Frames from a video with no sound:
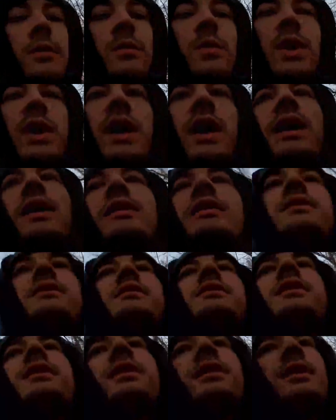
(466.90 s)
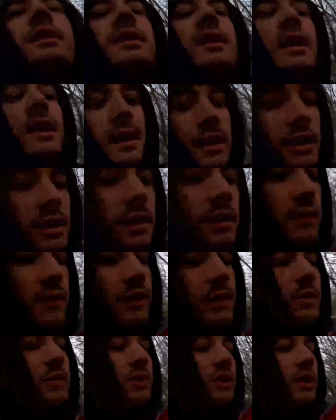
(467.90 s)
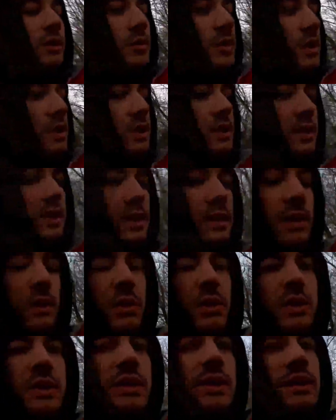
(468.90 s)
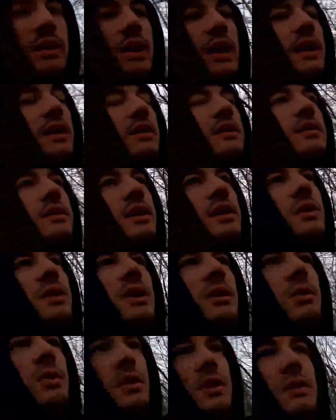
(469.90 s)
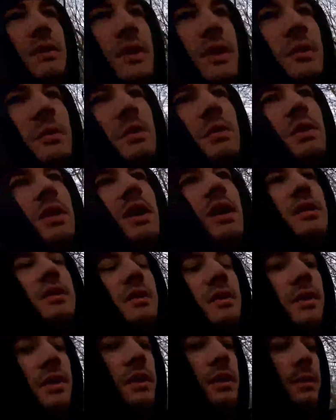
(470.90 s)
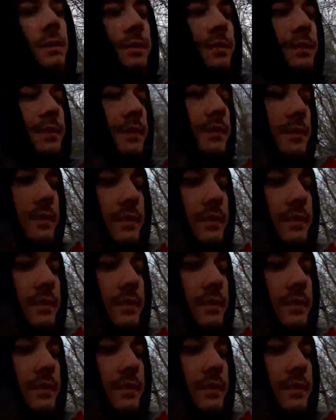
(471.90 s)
But yeah, I did not film very much. I couldn't tell like when to film and when not to film.